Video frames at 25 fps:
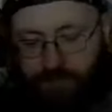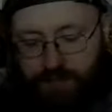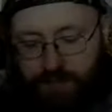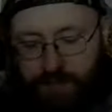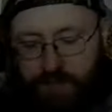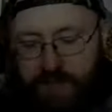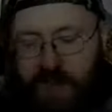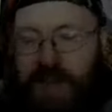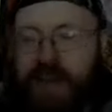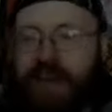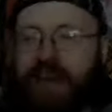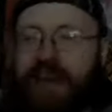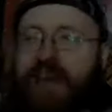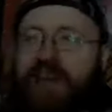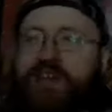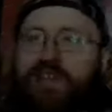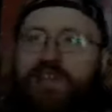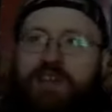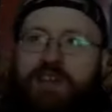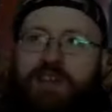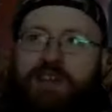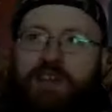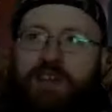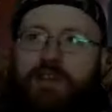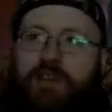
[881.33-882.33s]
And at the
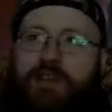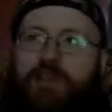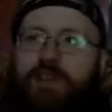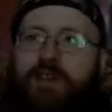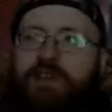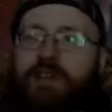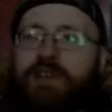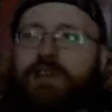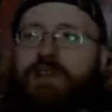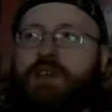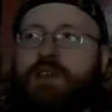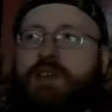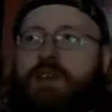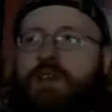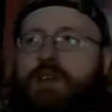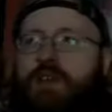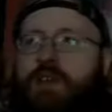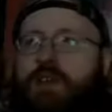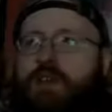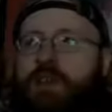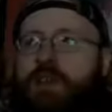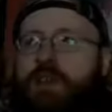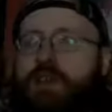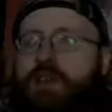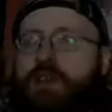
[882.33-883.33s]
end of it,
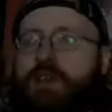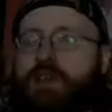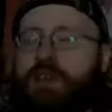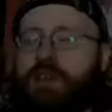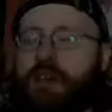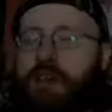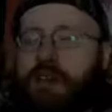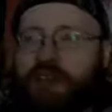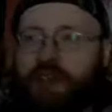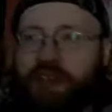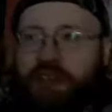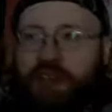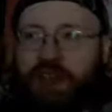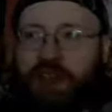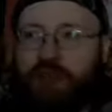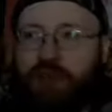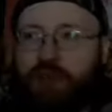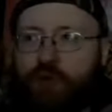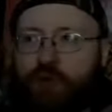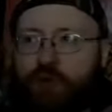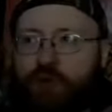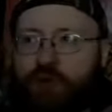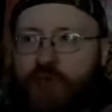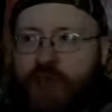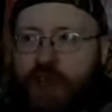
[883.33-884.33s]
yeah, this
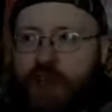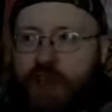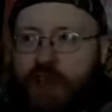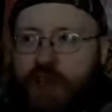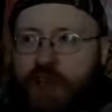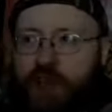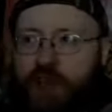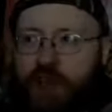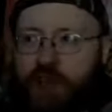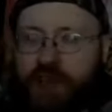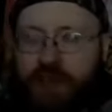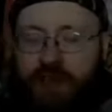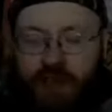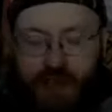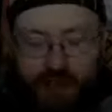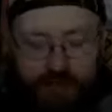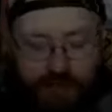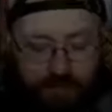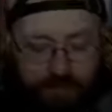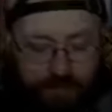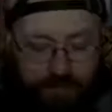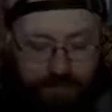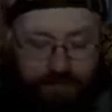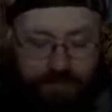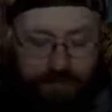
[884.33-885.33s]
android died. I mean,
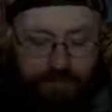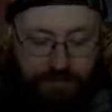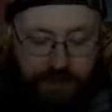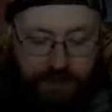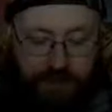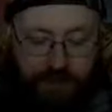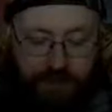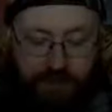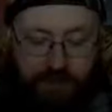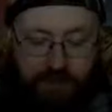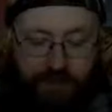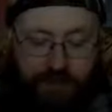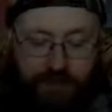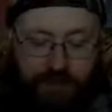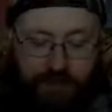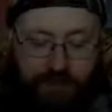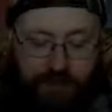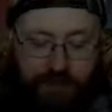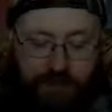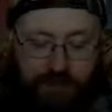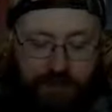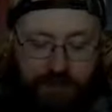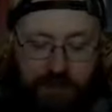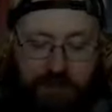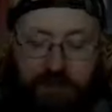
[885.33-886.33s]
at least
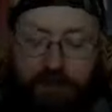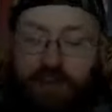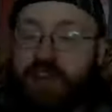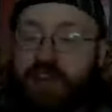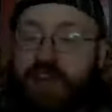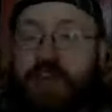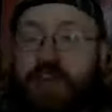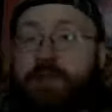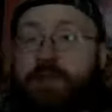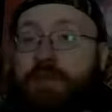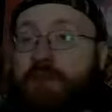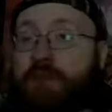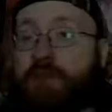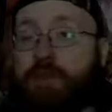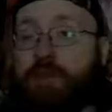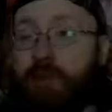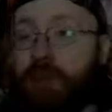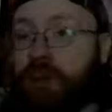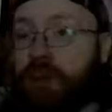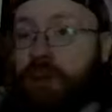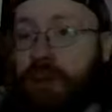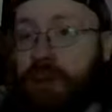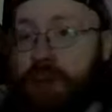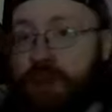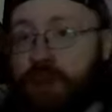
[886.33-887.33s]
he became my
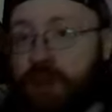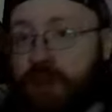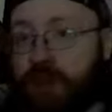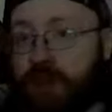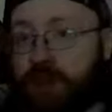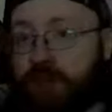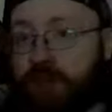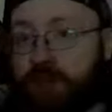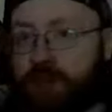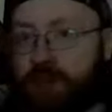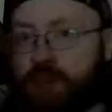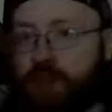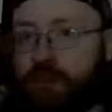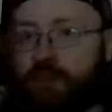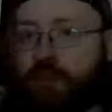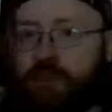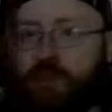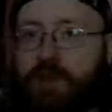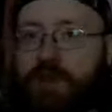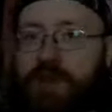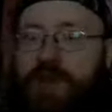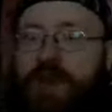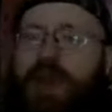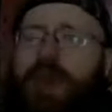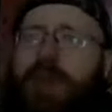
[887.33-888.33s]
friend again.
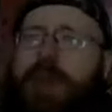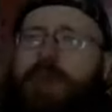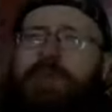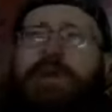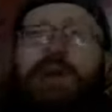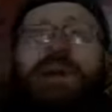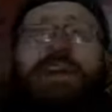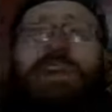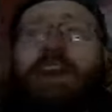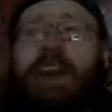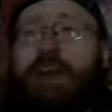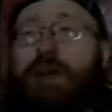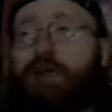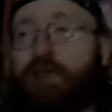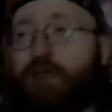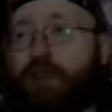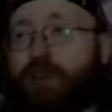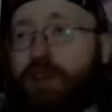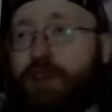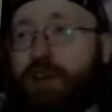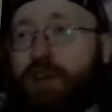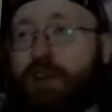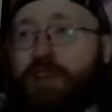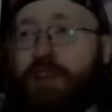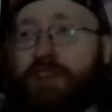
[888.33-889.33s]
I'm like, not
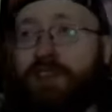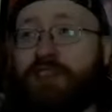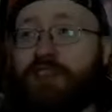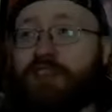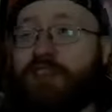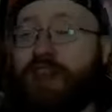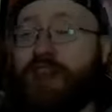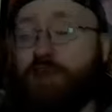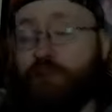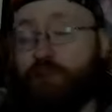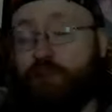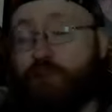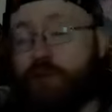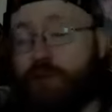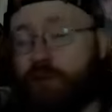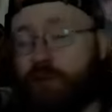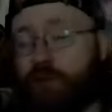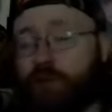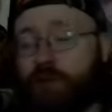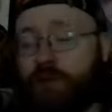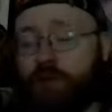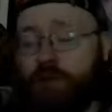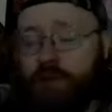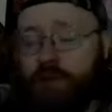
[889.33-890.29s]
really, because he's not real.